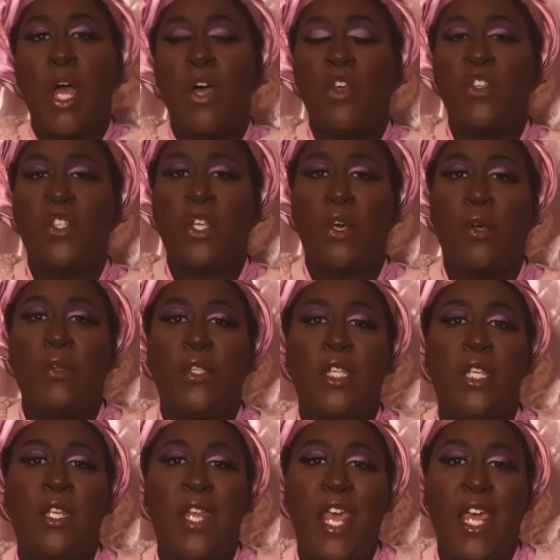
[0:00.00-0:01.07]
So
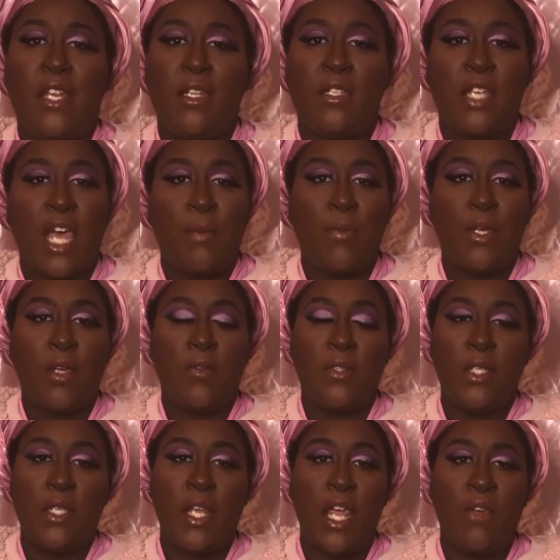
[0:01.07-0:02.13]
today, the topic of
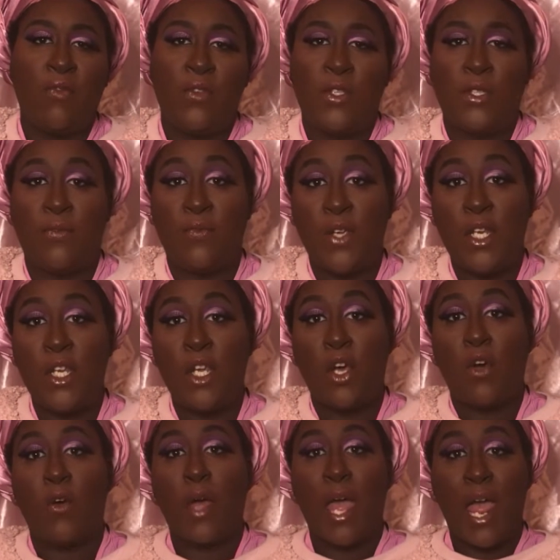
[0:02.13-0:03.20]
today for this
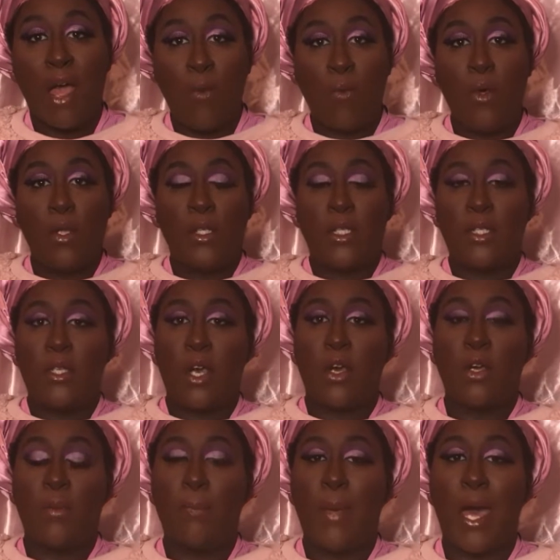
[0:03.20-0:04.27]
video, I want to
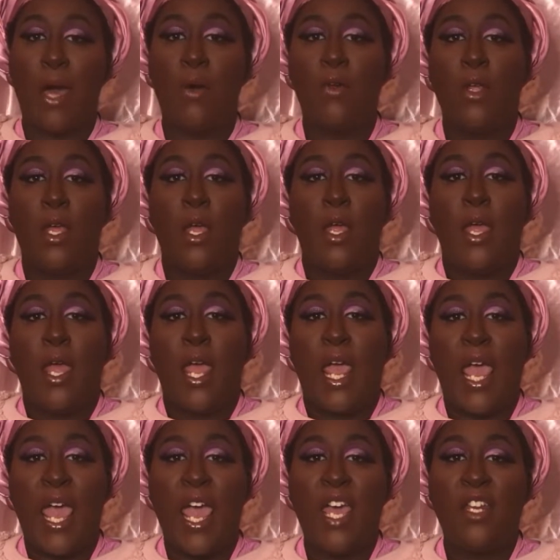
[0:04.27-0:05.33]
talk about
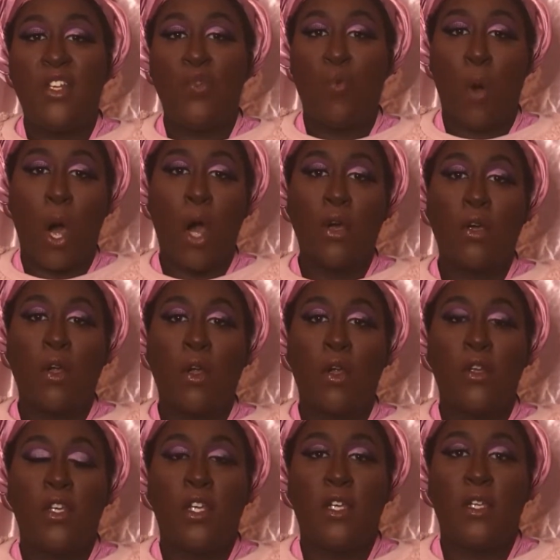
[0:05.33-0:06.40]
Addie
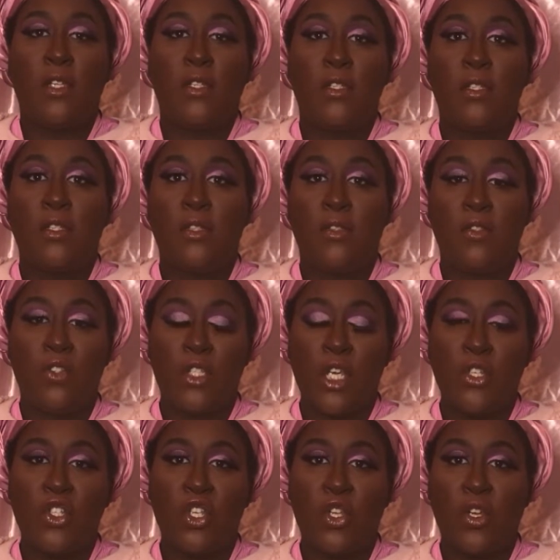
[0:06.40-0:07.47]
Walker, the
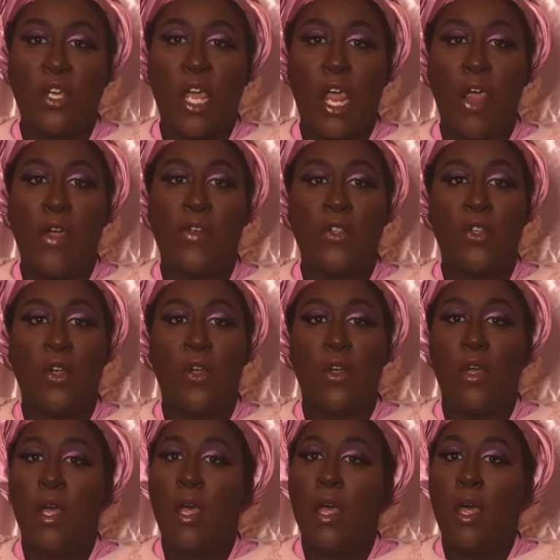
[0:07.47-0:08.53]
titular
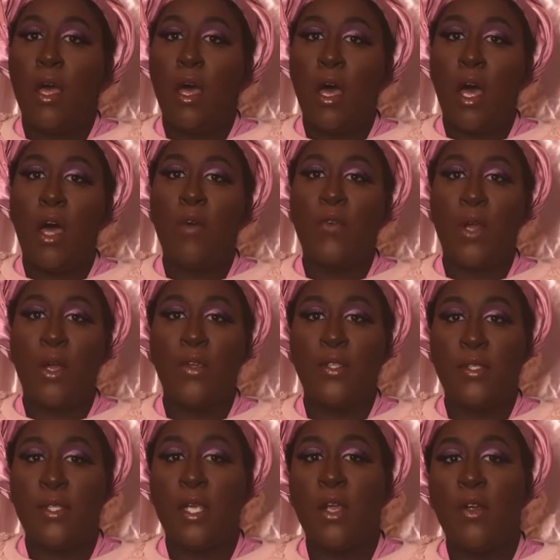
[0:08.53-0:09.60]
character of her
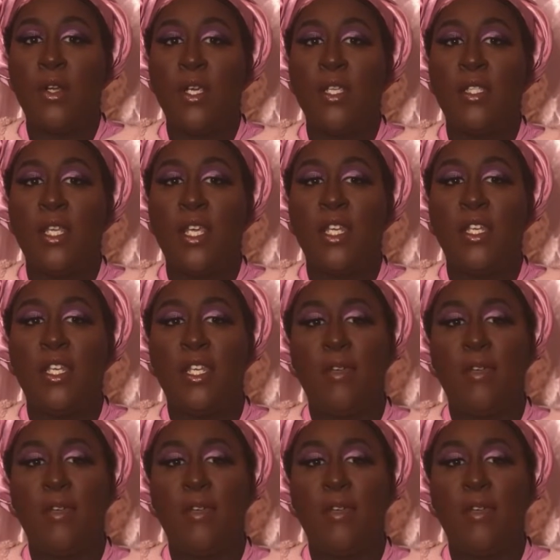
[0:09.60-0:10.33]
series in